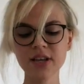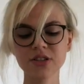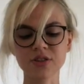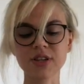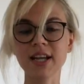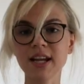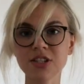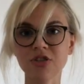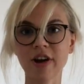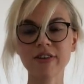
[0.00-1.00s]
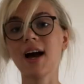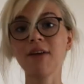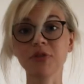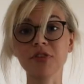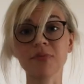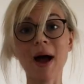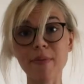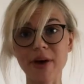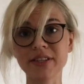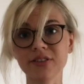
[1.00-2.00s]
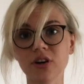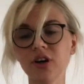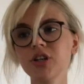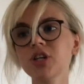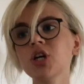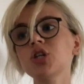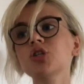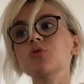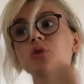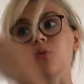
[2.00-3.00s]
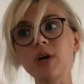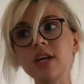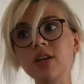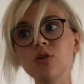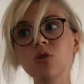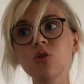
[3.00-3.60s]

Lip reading: So in the next round, I have to give my best card to the queen,